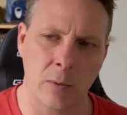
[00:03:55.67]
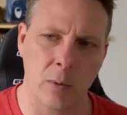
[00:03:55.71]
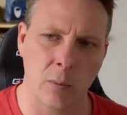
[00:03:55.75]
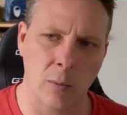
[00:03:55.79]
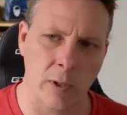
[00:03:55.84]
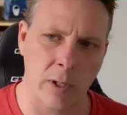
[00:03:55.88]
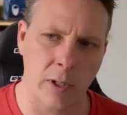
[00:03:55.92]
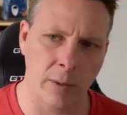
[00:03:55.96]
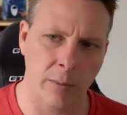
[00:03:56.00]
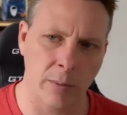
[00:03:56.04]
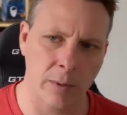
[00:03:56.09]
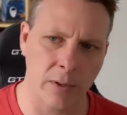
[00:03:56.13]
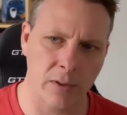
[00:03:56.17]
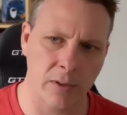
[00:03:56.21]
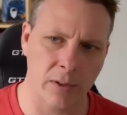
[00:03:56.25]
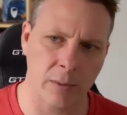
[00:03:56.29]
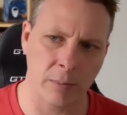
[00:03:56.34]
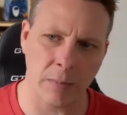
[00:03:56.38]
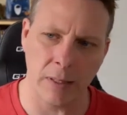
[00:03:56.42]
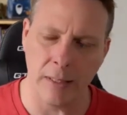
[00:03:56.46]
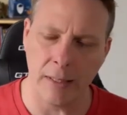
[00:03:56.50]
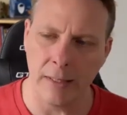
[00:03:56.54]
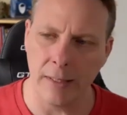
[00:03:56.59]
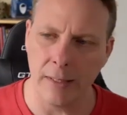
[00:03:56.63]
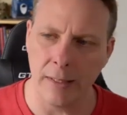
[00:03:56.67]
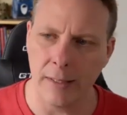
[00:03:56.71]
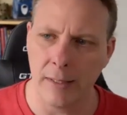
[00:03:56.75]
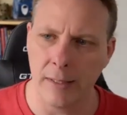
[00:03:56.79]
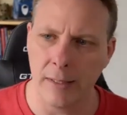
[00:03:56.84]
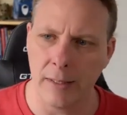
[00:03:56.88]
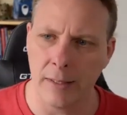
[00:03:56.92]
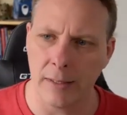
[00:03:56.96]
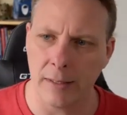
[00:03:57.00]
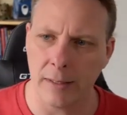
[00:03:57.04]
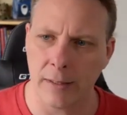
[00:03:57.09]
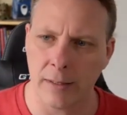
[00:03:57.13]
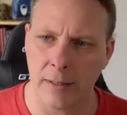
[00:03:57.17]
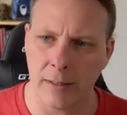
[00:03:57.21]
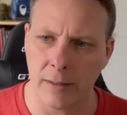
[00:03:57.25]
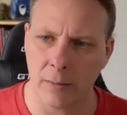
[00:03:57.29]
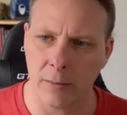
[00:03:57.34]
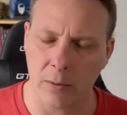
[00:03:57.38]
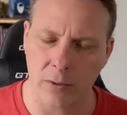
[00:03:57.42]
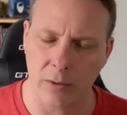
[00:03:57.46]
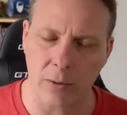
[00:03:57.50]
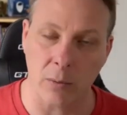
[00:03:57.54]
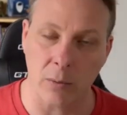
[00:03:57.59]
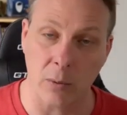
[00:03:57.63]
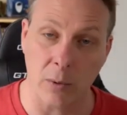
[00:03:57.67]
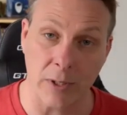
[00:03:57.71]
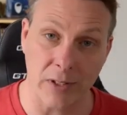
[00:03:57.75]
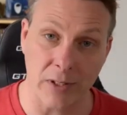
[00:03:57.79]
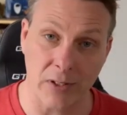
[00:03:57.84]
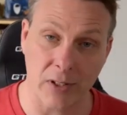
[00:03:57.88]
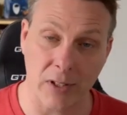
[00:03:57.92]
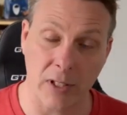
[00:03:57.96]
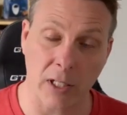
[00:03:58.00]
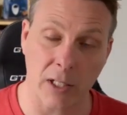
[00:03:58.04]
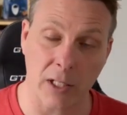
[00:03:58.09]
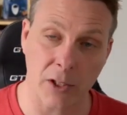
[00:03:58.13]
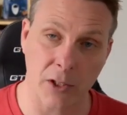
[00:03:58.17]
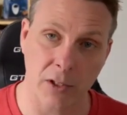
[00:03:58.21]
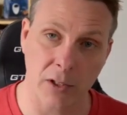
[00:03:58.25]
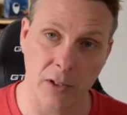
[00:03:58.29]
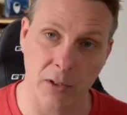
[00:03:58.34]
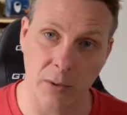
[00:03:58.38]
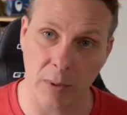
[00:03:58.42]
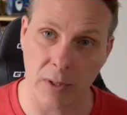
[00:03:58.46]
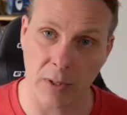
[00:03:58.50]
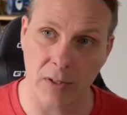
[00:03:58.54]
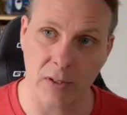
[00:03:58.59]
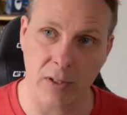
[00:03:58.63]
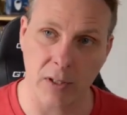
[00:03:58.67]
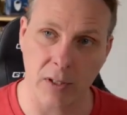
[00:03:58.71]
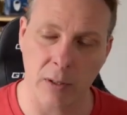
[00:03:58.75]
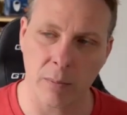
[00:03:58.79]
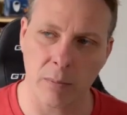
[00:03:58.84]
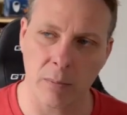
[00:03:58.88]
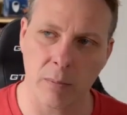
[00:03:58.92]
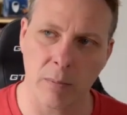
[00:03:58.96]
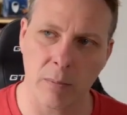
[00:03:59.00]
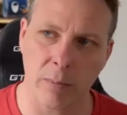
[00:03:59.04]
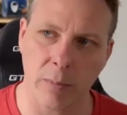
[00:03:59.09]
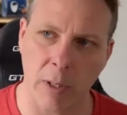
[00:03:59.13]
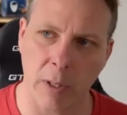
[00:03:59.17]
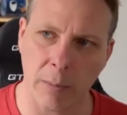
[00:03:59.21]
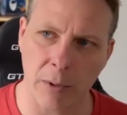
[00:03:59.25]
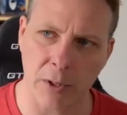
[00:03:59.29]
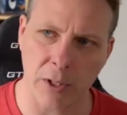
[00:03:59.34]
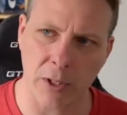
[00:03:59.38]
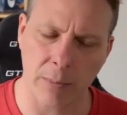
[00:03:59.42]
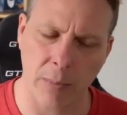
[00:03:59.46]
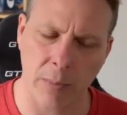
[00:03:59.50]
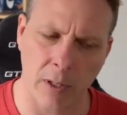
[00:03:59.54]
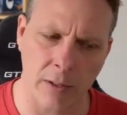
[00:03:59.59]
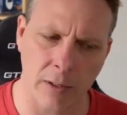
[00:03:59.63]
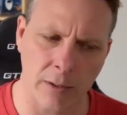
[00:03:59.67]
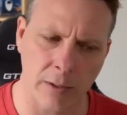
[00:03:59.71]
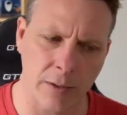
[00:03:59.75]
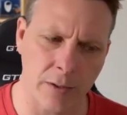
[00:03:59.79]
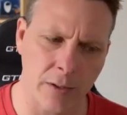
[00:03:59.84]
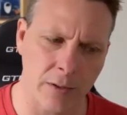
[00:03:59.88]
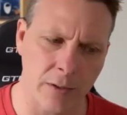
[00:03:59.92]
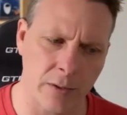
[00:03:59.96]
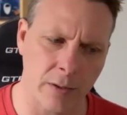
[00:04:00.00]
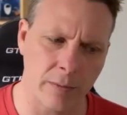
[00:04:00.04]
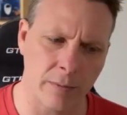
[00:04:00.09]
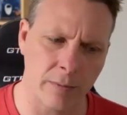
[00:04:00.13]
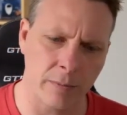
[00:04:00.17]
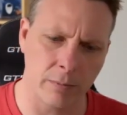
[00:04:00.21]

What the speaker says: We're working with some, so we're in discussions with some publishing partners, sort of